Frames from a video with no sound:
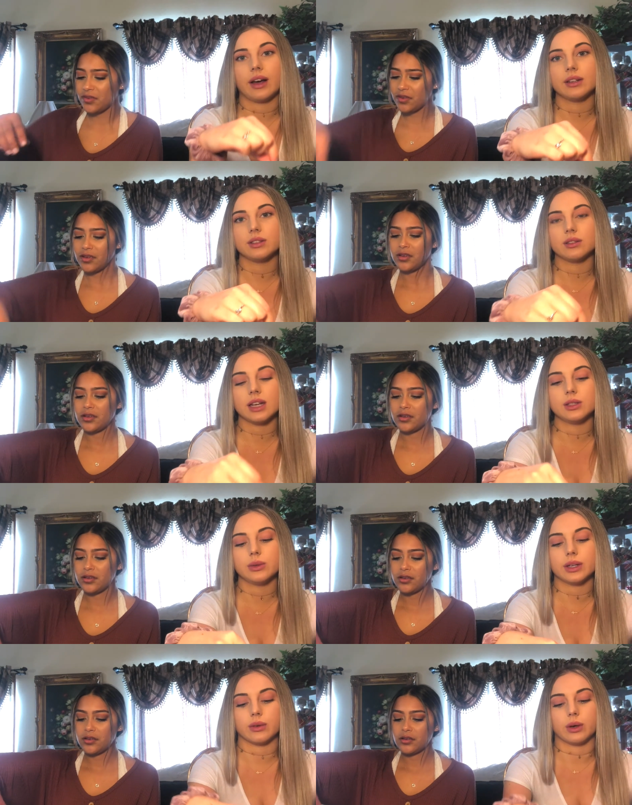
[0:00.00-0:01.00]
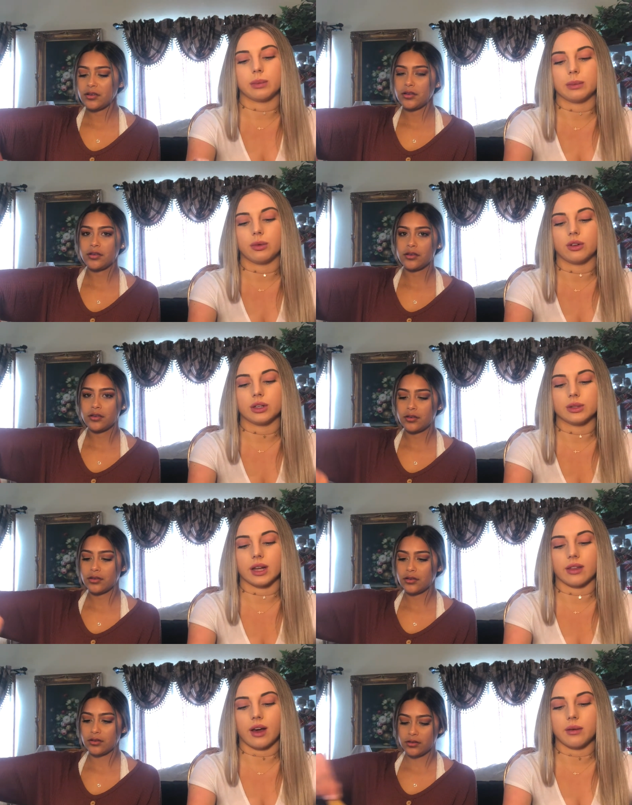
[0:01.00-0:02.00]
Speaker 1: I tend to ignore people who
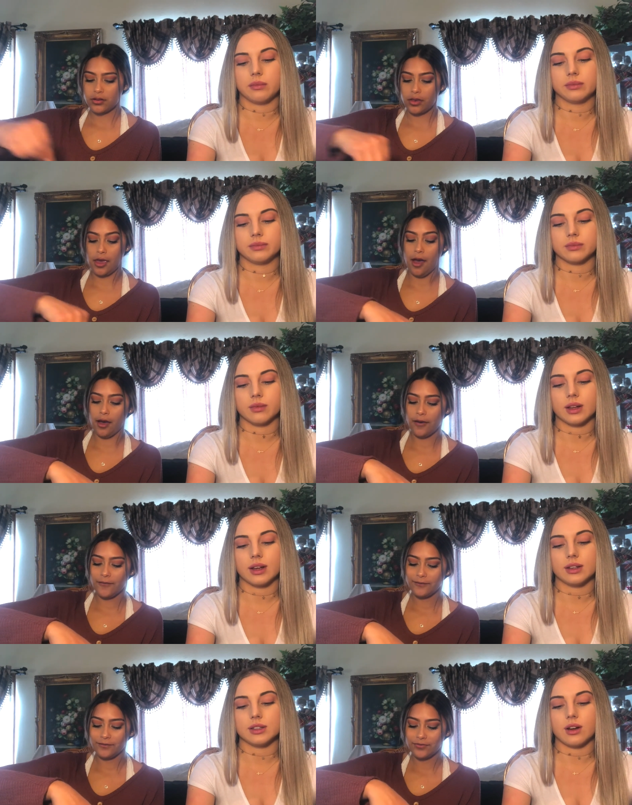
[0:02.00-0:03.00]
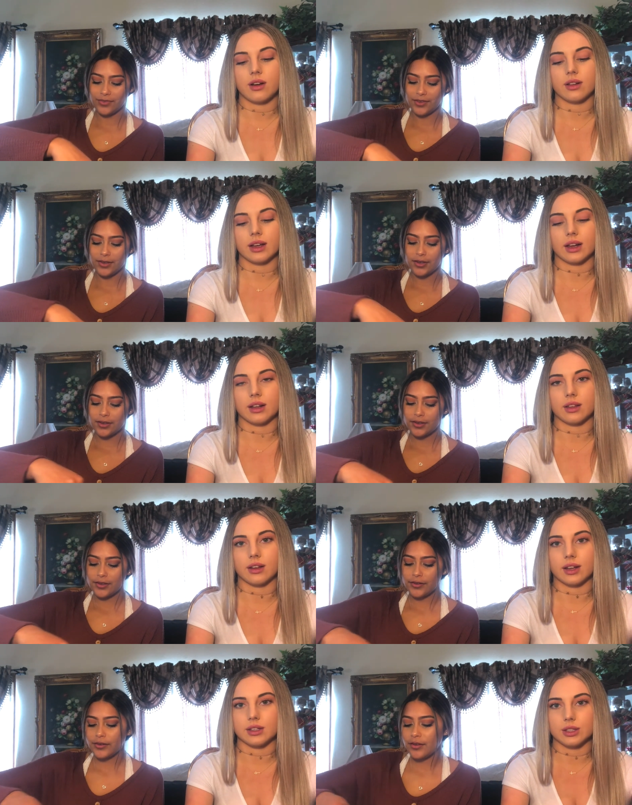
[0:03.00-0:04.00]
say that. Yeah. It's not like
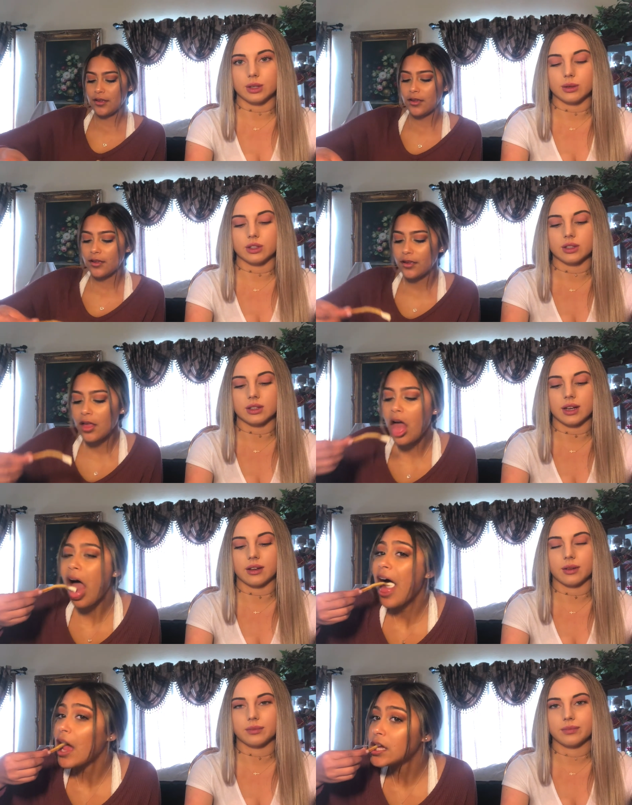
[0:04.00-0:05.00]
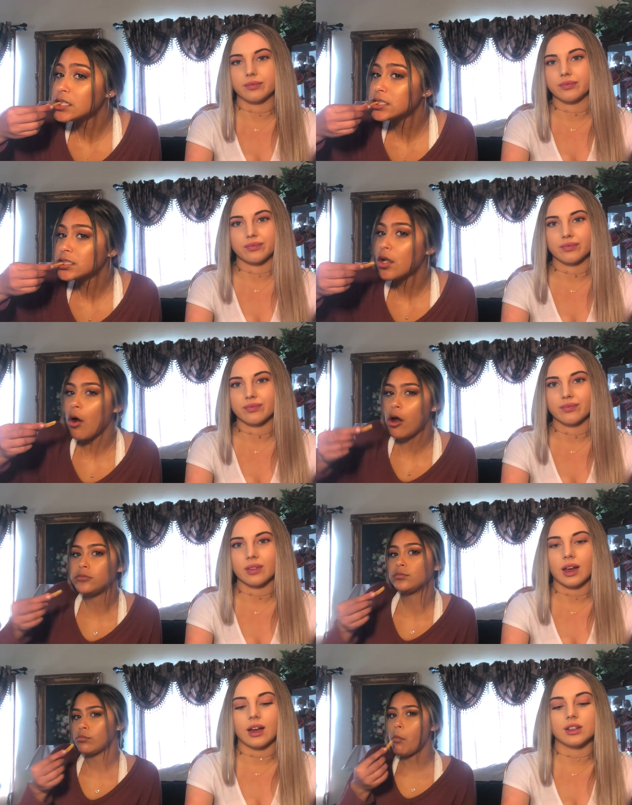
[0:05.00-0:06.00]
anything against you, it's just like,
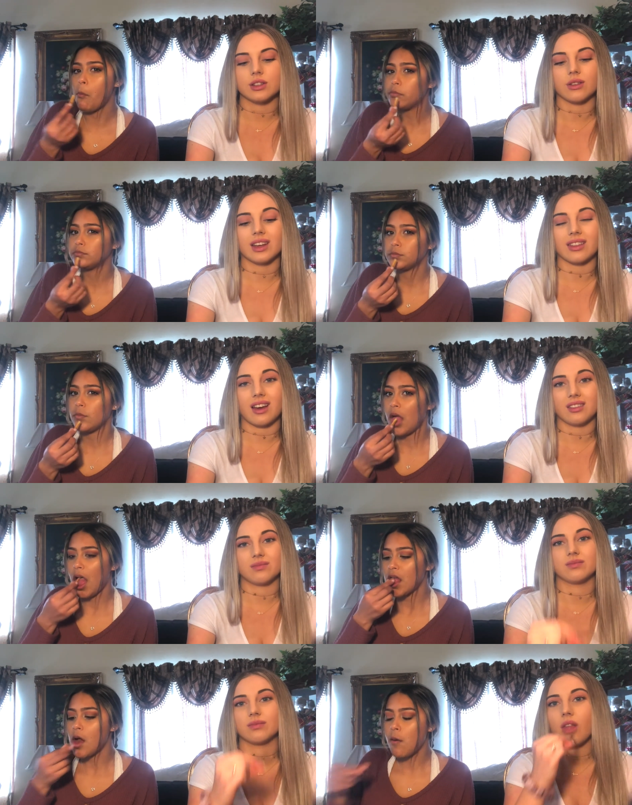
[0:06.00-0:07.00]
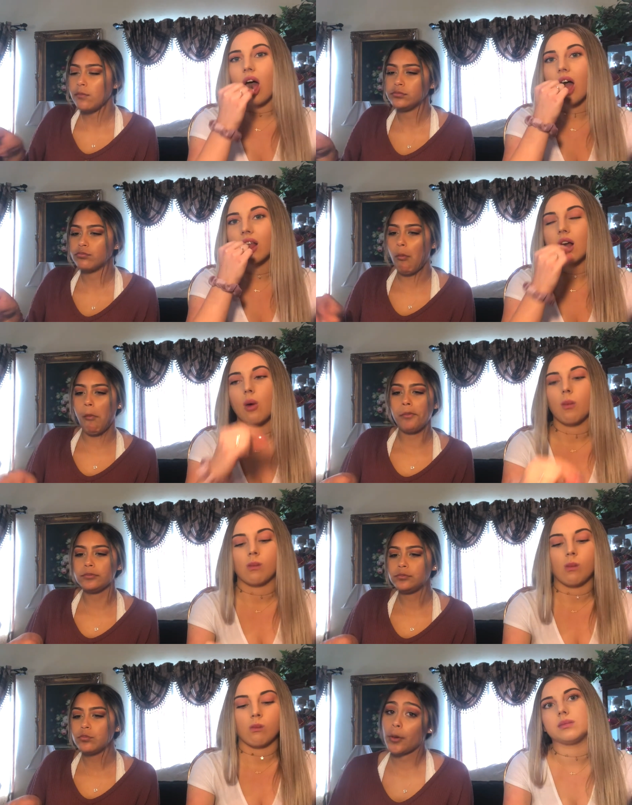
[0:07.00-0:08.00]
Speaker 2: I just don't like that. Mm-hmm.
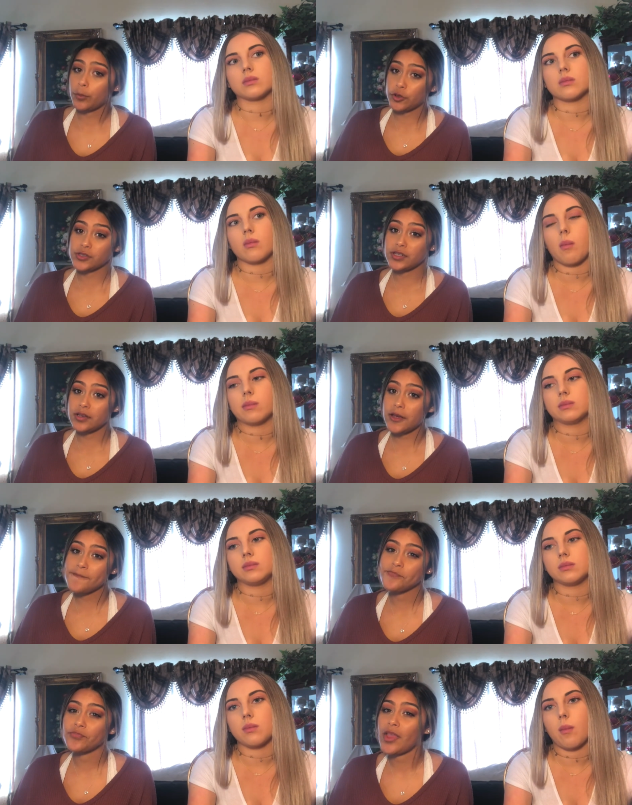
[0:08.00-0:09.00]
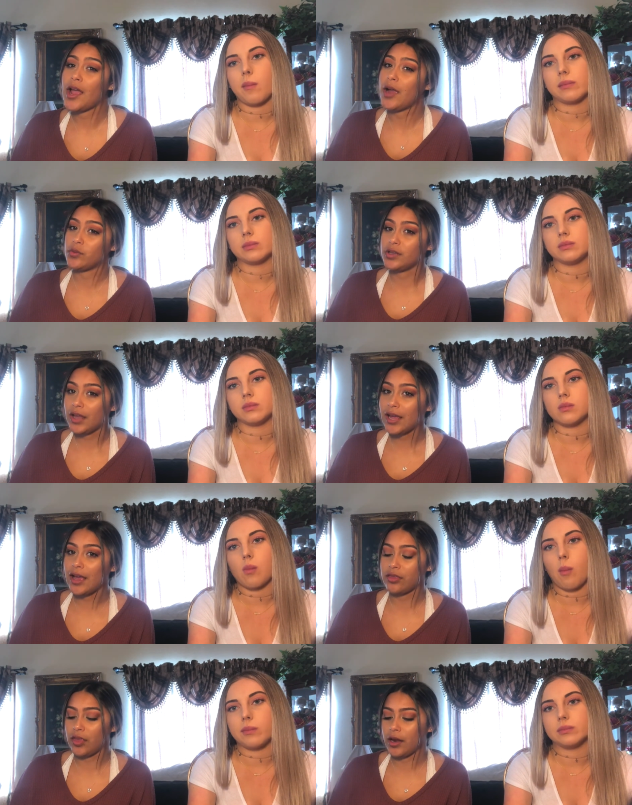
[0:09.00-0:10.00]
Personally, I really like
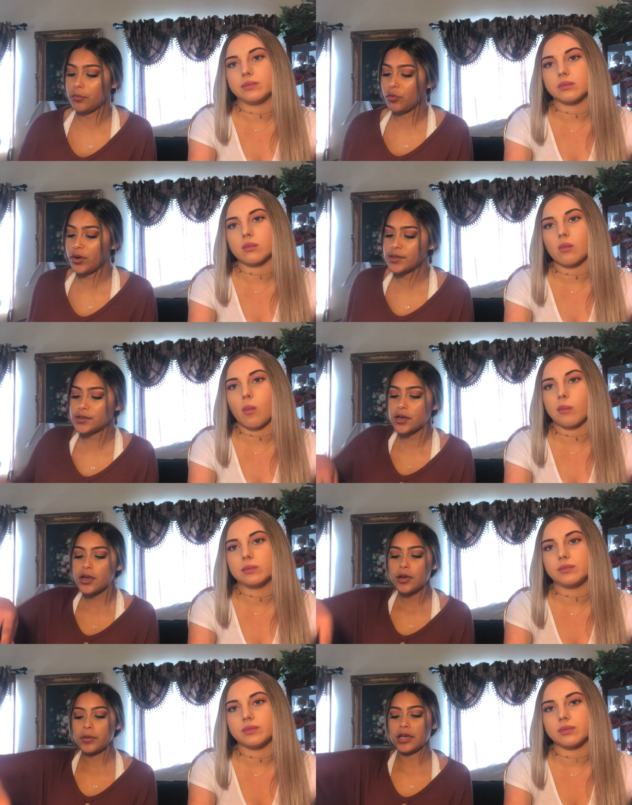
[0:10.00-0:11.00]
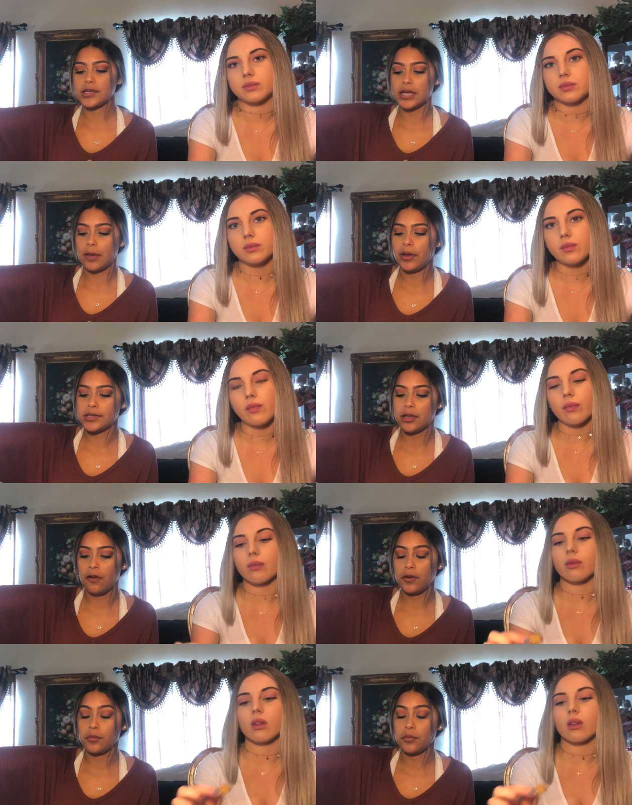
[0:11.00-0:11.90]
athletic boys because I myself